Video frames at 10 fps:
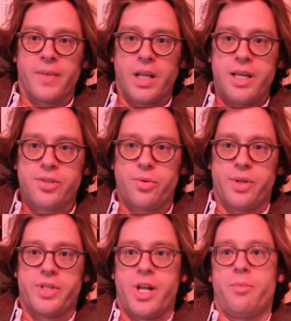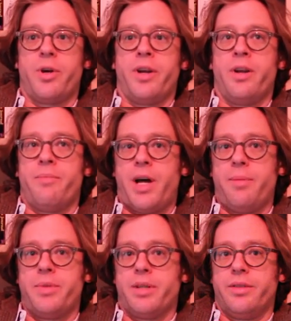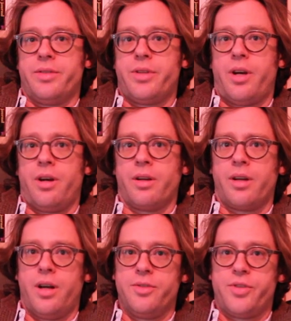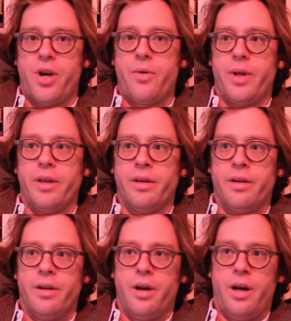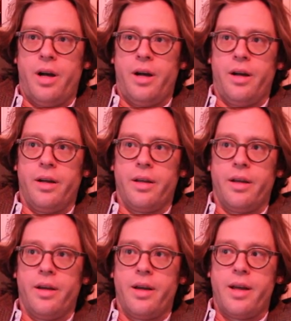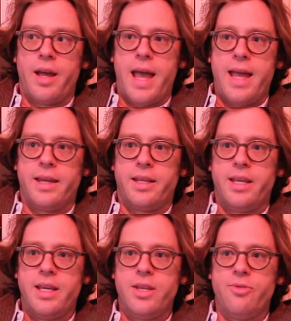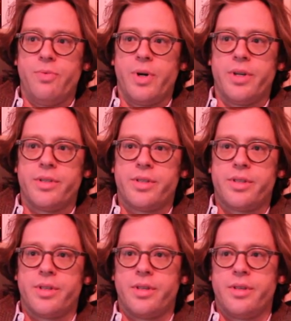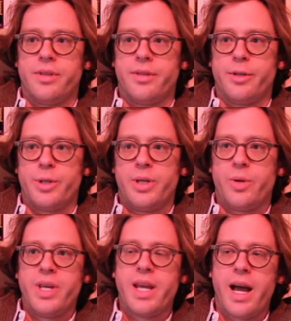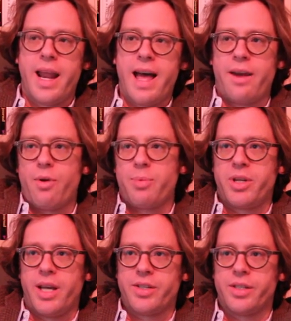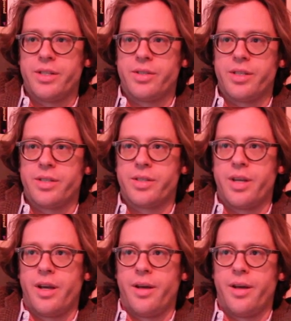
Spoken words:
He's sort of celebrated in a Bob Dylan song called Joey. And he was, you know, he kind of had a reputation as this,